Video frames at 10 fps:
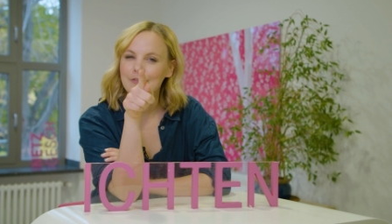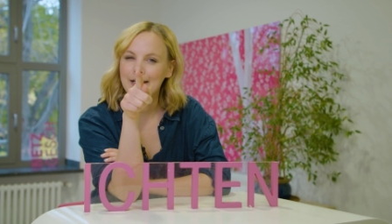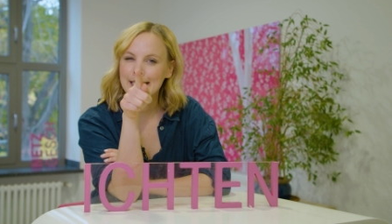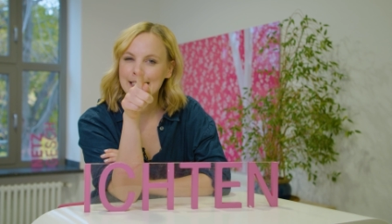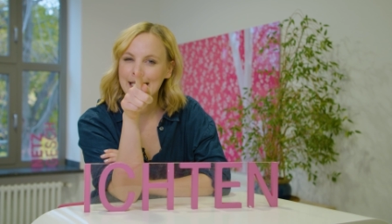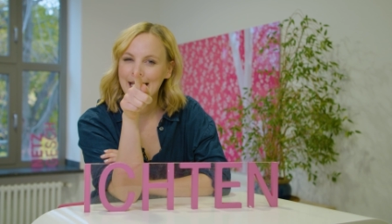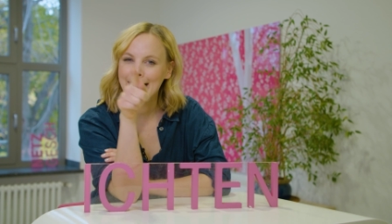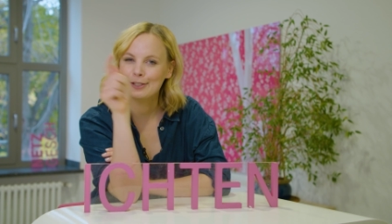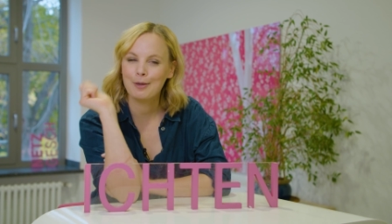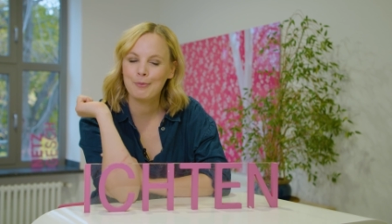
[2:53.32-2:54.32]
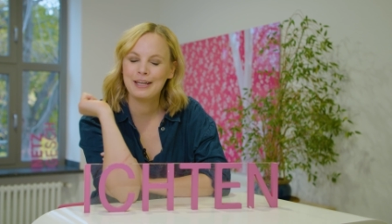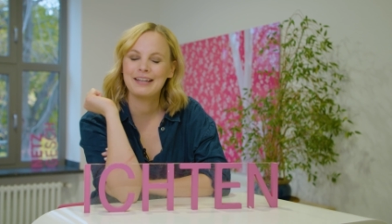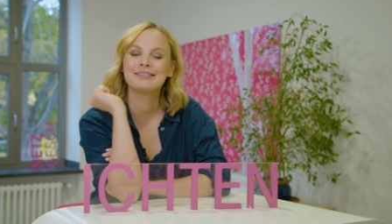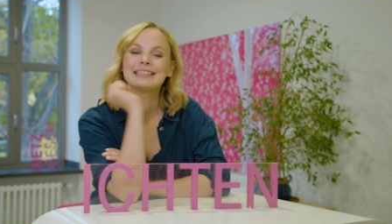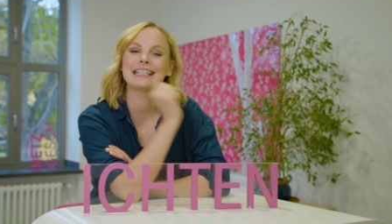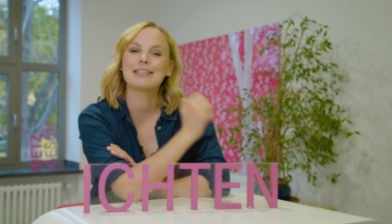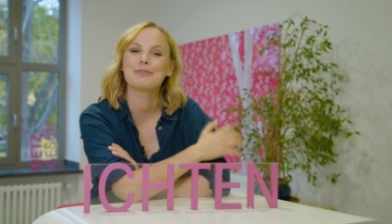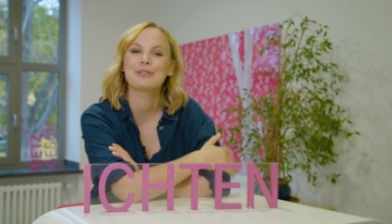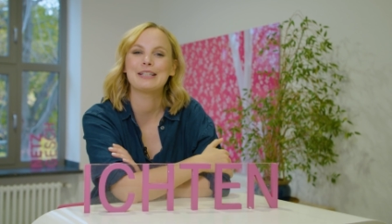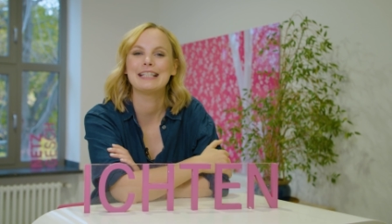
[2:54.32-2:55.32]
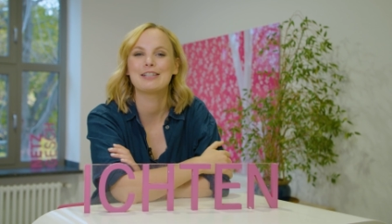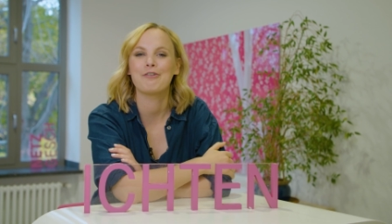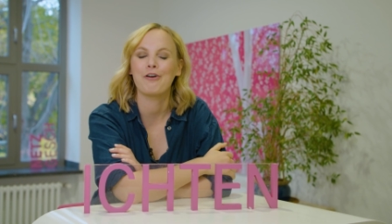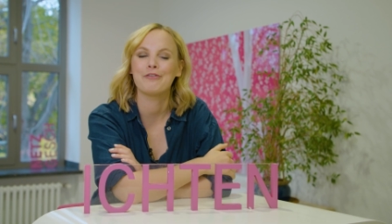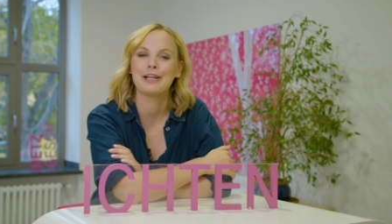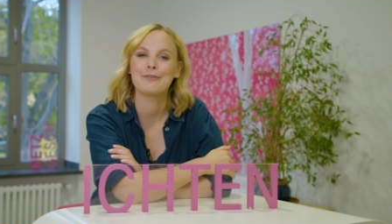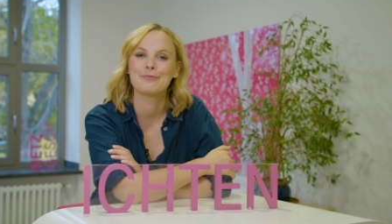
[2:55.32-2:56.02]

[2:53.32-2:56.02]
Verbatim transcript: don't forget to subscribe to the channel. Then we'll see you